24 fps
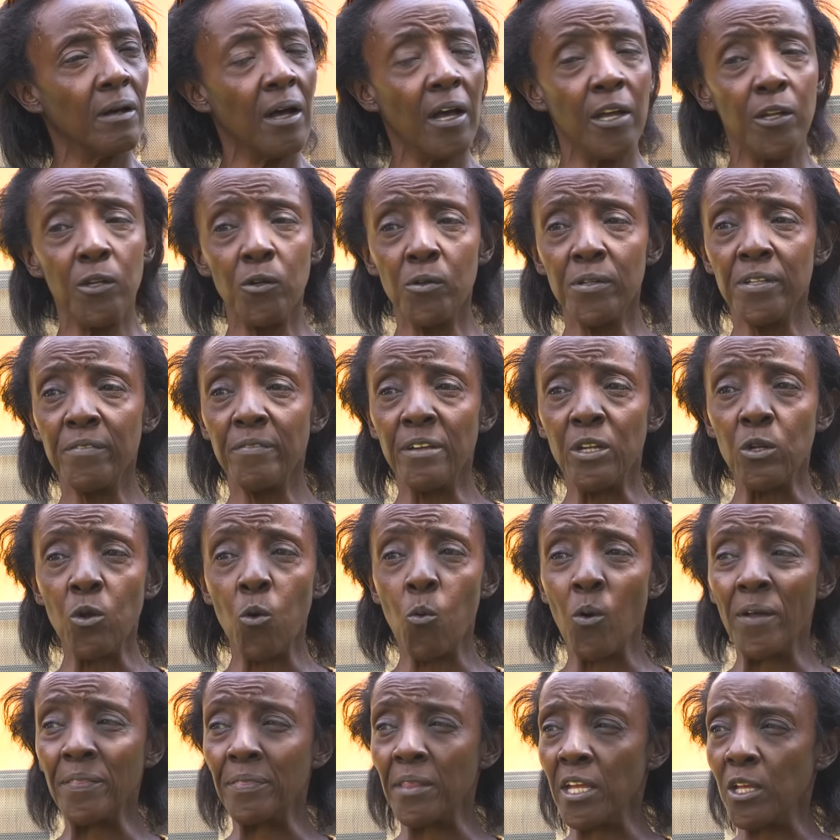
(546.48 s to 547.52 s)
I don't even know
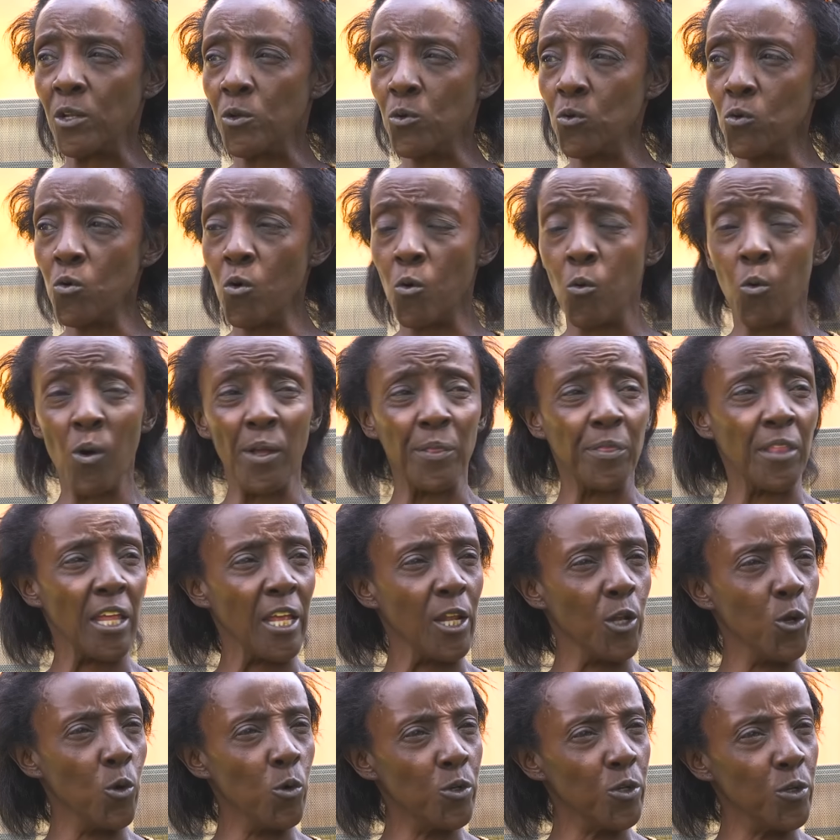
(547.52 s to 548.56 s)
what they do or what
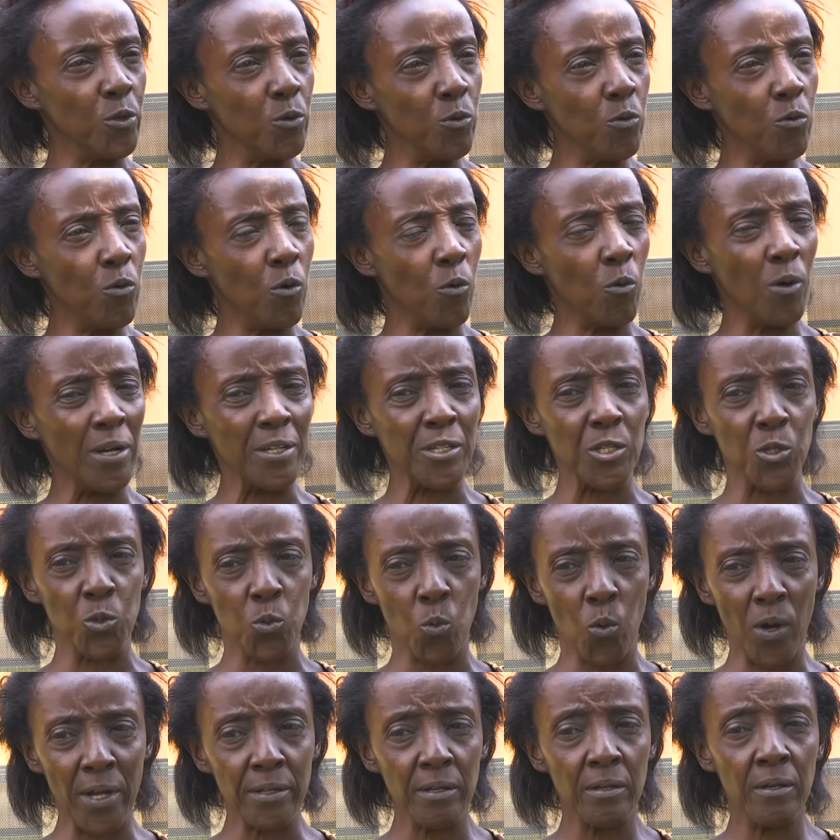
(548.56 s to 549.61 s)
they don't do or what is
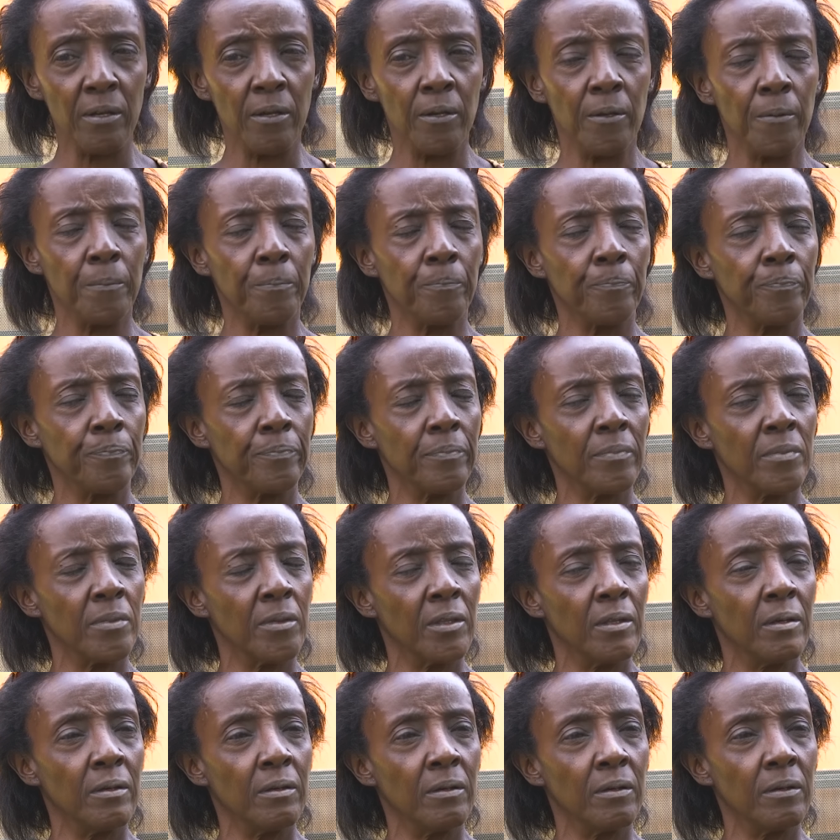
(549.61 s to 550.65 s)
what.
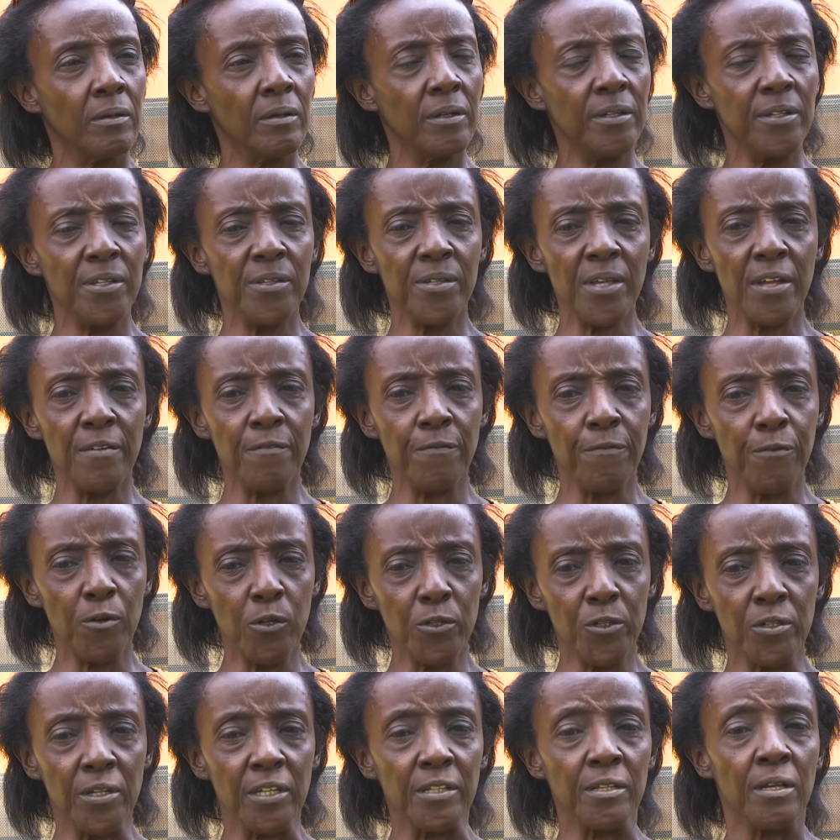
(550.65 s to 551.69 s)
It is
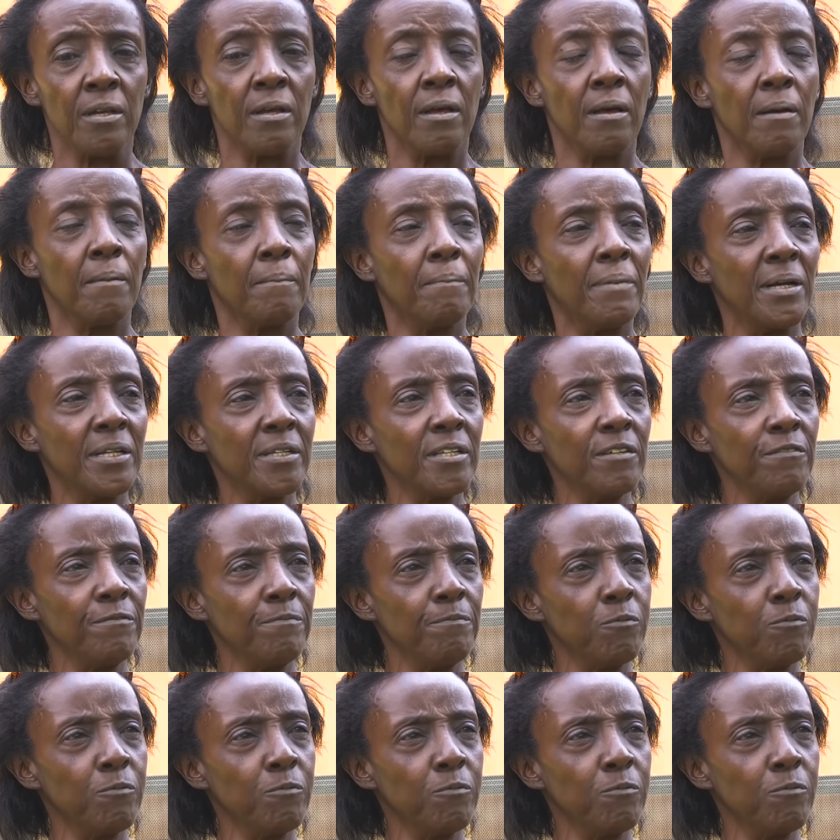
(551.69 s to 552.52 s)
unfortunate. But if